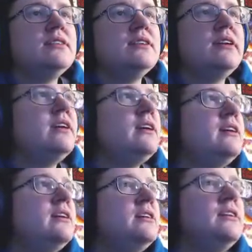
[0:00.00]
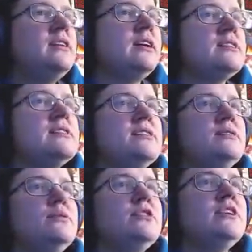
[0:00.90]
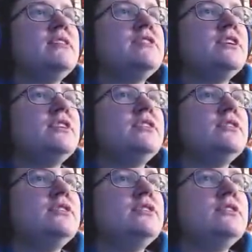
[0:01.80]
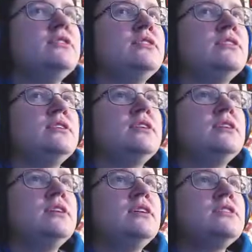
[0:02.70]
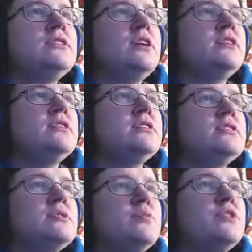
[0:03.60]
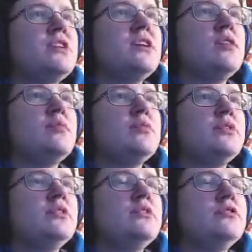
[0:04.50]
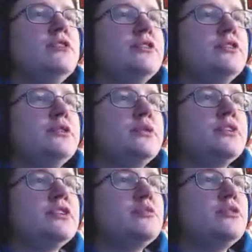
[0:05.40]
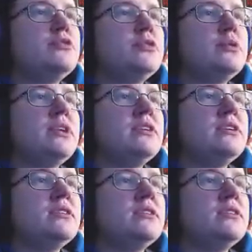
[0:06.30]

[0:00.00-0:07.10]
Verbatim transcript: And like I said, we're gonna have to go talk to somebody up farther north before we can